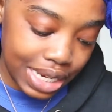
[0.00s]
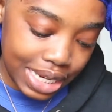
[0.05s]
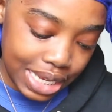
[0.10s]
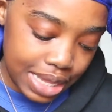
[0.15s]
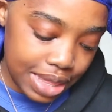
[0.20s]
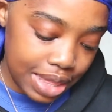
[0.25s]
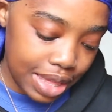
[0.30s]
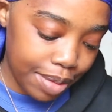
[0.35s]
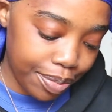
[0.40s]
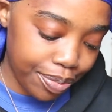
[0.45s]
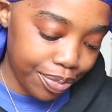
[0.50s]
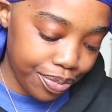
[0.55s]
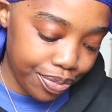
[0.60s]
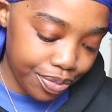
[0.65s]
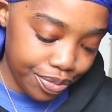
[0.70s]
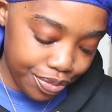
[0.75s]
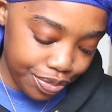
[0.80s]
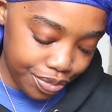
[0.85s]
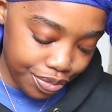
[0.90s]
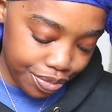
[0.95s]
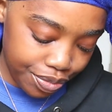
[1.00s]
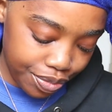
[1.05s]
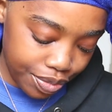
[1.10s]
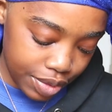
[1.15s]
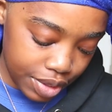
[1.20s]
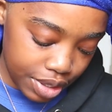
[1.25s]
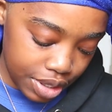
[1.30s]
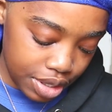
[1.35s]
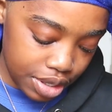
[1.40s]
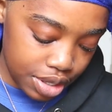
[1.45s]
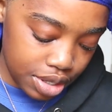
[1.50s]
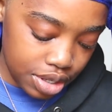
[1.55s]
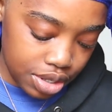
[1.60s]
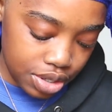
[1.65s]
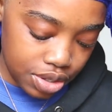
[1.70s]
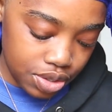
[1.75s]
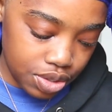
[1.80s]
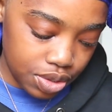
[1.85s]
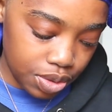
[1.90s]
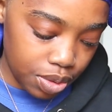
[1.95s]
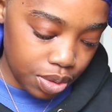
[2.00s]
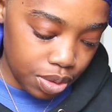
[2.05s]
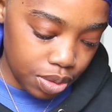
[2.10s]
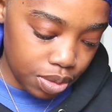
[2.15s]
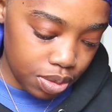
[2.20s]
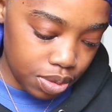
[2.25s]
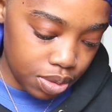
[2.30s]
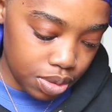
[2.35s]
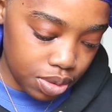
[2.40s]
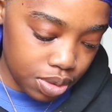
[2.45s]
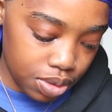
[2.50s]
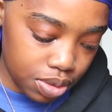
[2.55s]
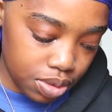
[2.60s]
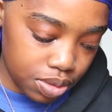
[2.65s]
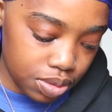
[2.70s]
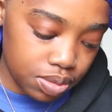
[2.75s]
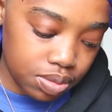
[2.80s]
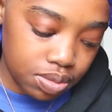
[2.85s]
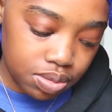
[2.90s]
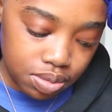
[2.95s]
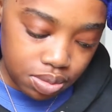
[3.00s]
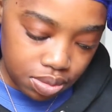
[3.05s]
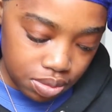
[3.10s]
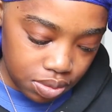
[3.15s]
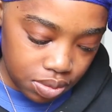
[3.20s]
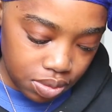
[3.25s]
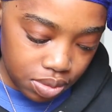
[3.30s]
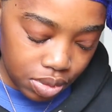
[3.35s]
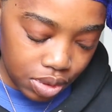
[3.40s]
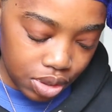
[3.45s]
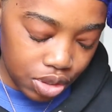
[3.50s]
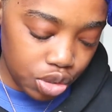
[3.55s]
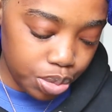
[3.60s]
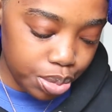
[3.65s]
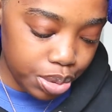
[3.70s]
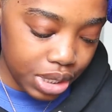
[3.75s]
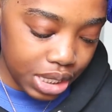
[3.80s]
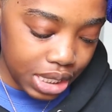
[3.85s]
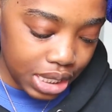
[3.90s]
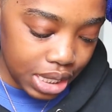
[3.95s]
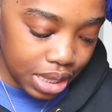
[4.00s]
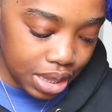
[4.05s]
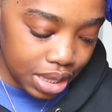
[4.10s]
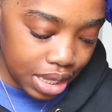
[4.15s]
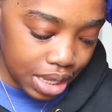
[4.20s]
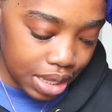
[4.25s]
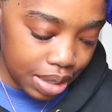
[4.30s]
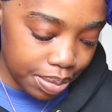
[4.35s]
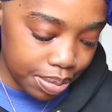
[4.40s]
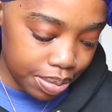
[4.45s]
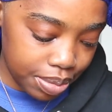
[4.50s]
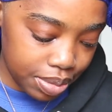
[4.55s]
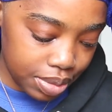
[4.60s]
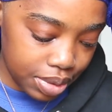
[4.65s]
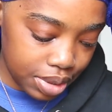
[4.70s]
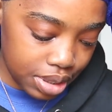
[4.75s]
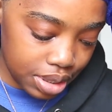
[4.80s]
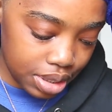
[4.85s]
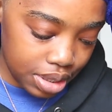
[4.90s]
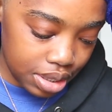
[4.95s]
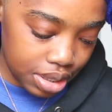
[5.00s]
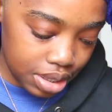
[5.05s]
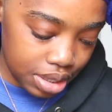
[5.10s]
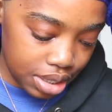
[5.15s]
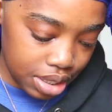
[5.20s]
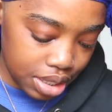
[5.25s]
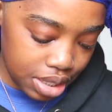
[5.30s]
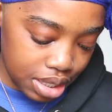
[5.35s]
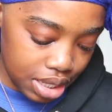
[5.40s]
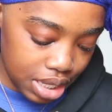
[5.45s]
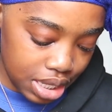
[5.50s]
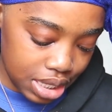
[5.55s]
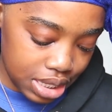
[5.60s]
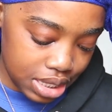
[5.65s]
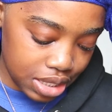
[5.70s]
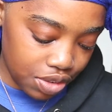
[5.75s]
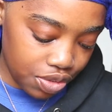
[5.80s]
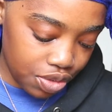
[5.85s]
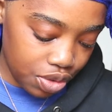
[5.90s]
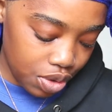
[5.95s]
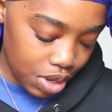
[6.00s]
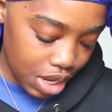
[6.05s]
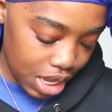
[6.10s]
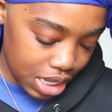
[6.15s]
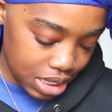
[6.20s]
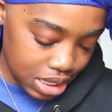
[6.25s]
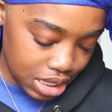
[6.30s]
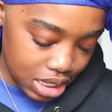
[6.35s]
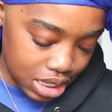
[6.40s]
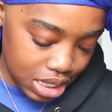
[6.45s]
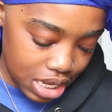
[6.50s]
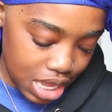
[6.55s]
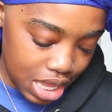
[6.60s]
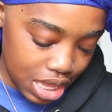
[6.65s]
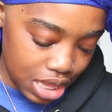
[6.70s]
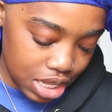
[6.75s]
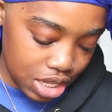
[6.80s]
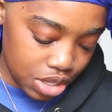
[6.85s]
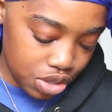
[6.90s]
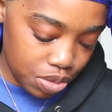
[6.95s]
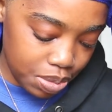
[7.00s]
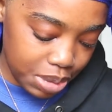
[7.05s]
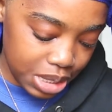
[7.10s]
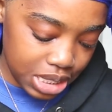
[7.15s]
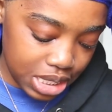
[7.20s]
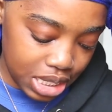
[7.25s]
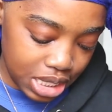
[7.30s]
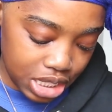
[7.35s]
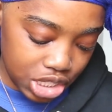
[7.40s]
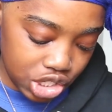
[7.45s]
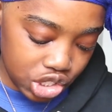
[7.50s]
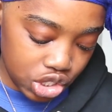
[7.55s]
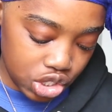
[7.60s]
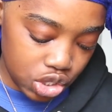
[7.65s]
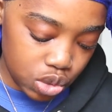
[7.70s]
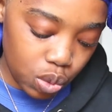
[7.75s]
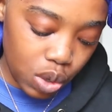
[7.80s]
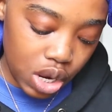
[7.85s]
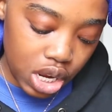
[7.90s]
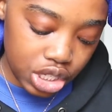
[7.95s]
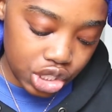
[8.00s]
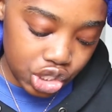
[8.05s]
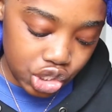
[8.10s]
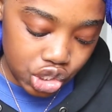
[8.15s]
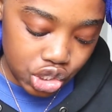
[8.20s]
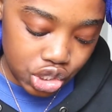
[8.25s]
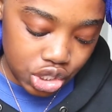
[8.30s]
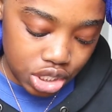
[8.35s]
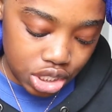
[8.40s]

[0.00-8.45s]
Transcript: Lithium. So you put lithium in the sulfuric acid, and then you basically just watch